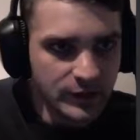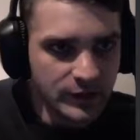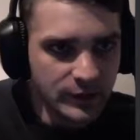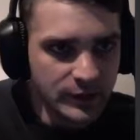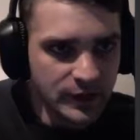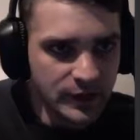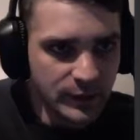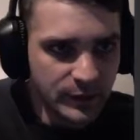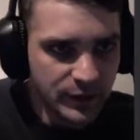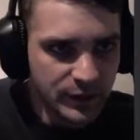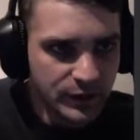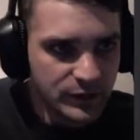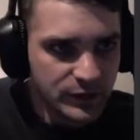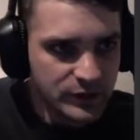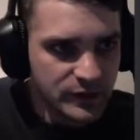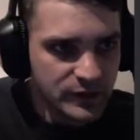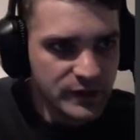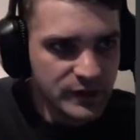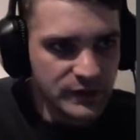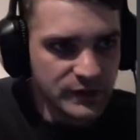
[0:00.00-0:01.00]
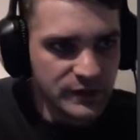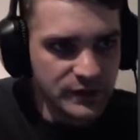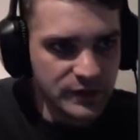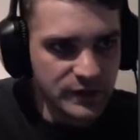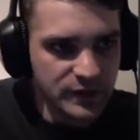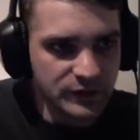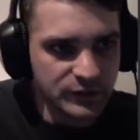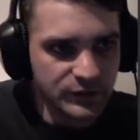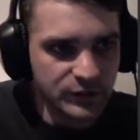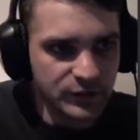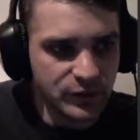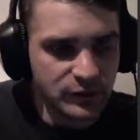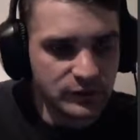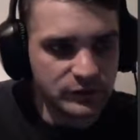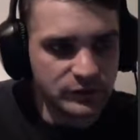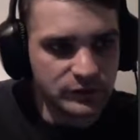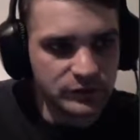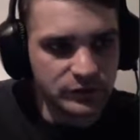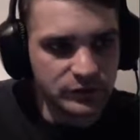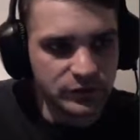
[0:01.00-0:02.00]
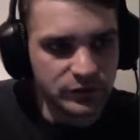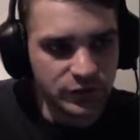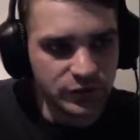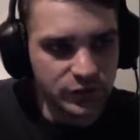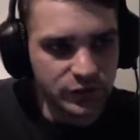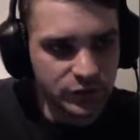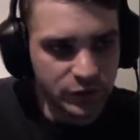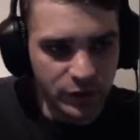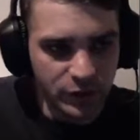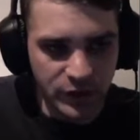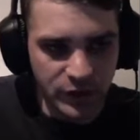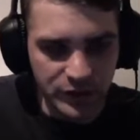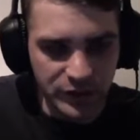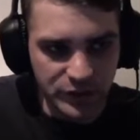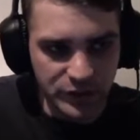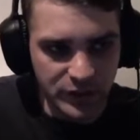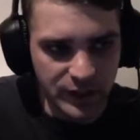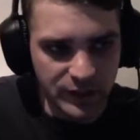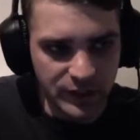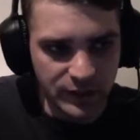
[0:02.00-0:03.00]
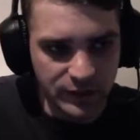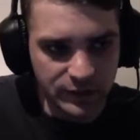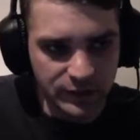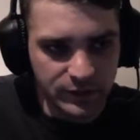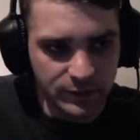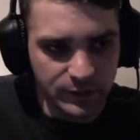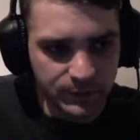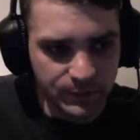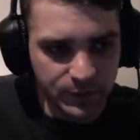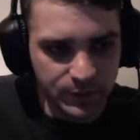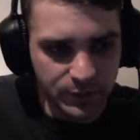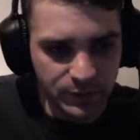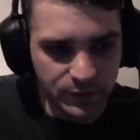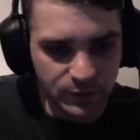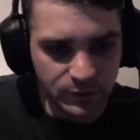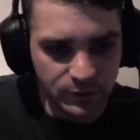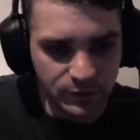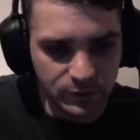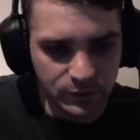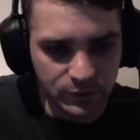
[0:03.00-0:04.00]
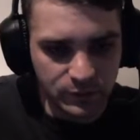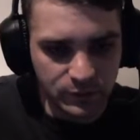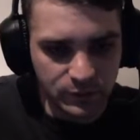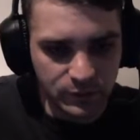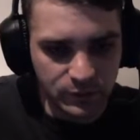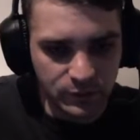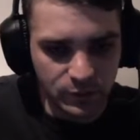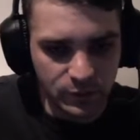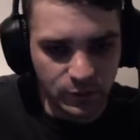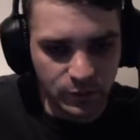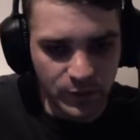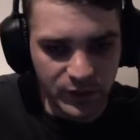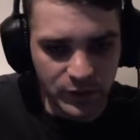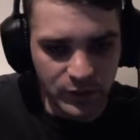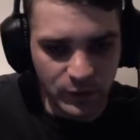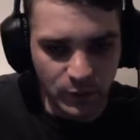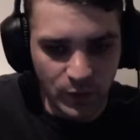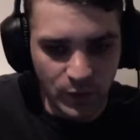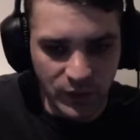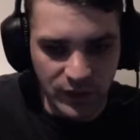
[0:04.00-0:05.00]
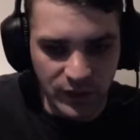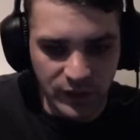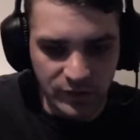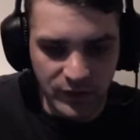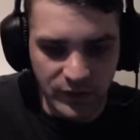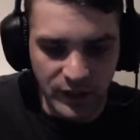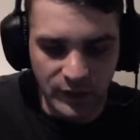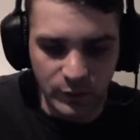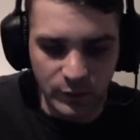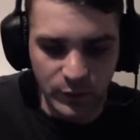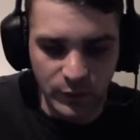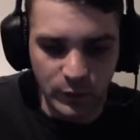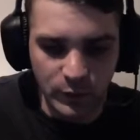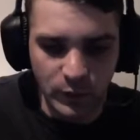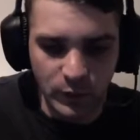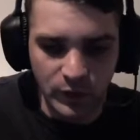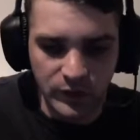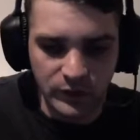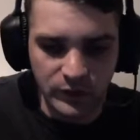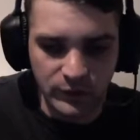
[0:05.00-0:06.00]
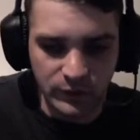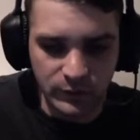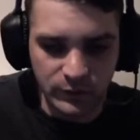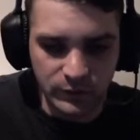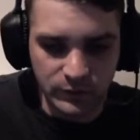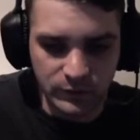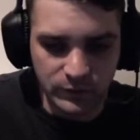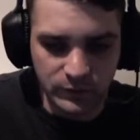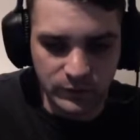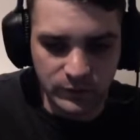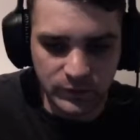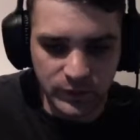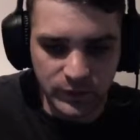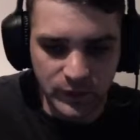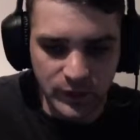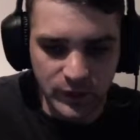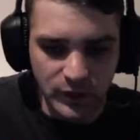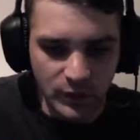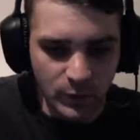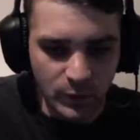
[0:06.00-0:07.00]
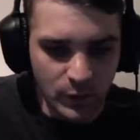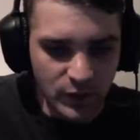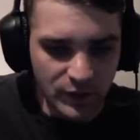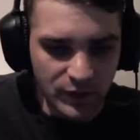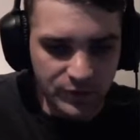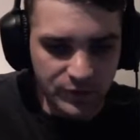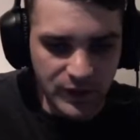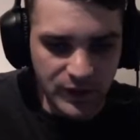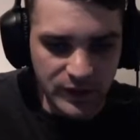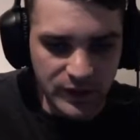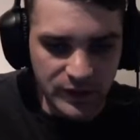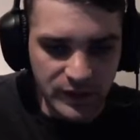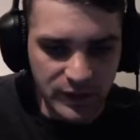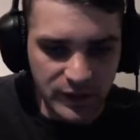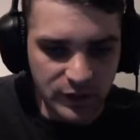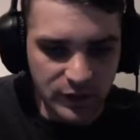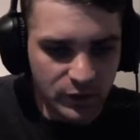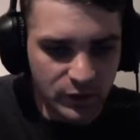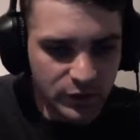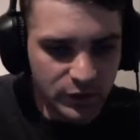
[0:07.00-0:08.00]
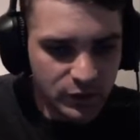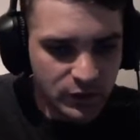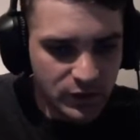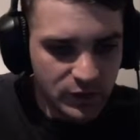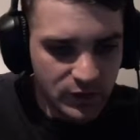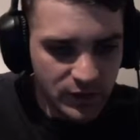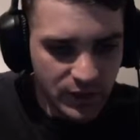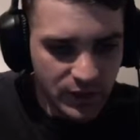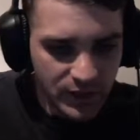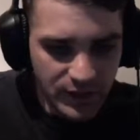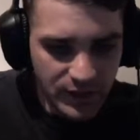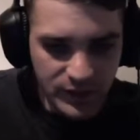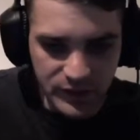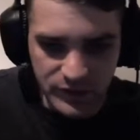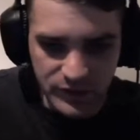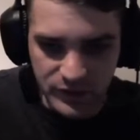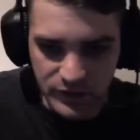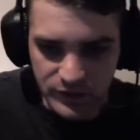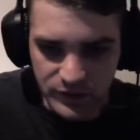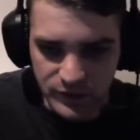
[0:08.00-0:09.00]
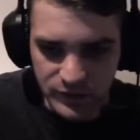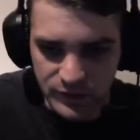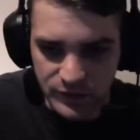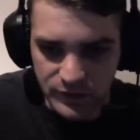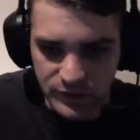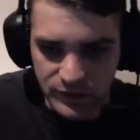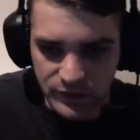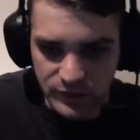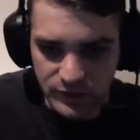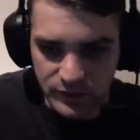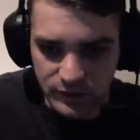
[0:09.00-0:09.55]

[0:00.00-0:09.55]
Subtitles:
There we go. So that's the default Unity shader, but we don't want any of that. We want what I found here on Unity Answers